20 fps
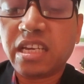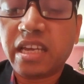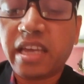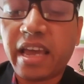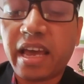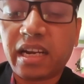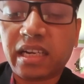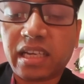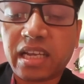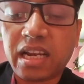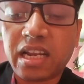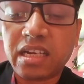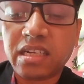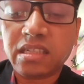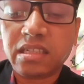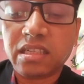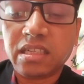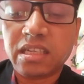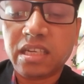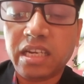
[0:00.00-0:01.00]
hair color,
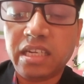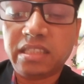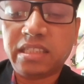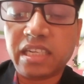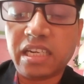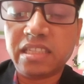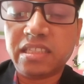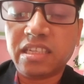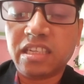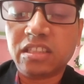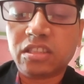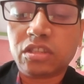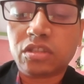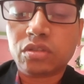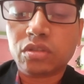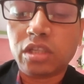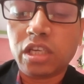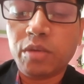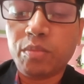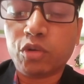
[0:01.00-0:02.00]
intelligence,
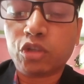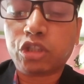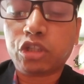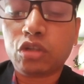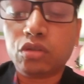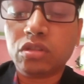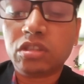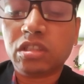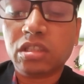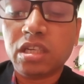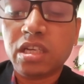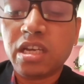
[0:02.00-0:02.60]
emotions,